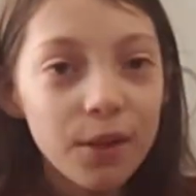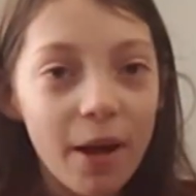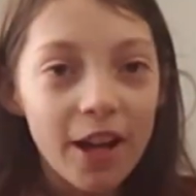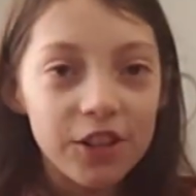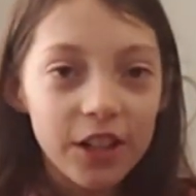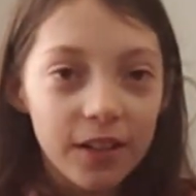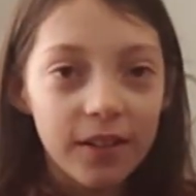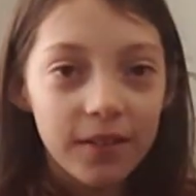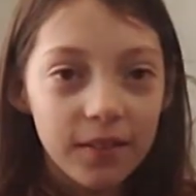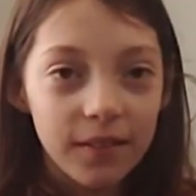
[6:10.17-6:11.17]
you, Magic.
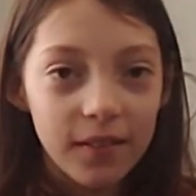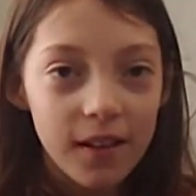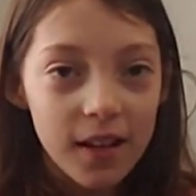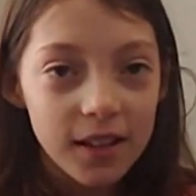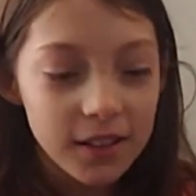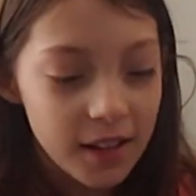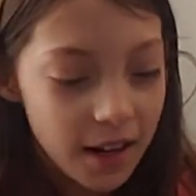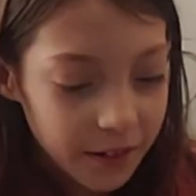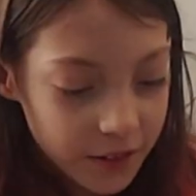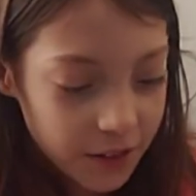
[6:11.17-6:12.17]
So
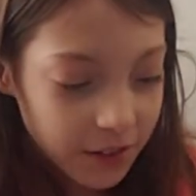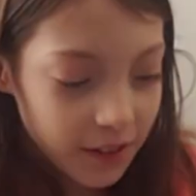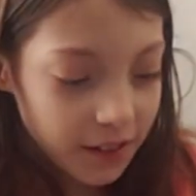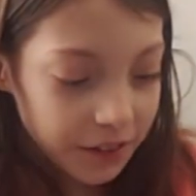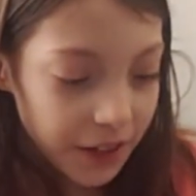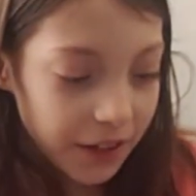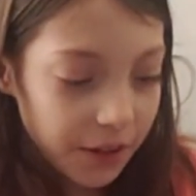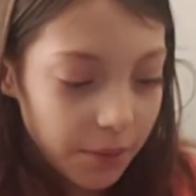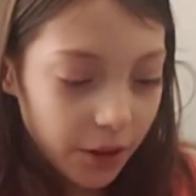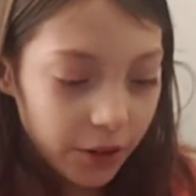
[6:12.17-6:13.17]
now you're just going to take
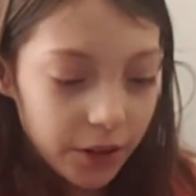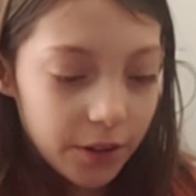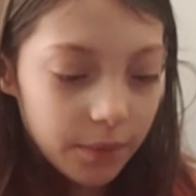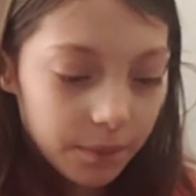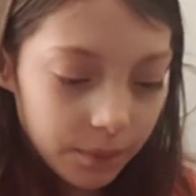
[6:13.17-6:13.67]
your marker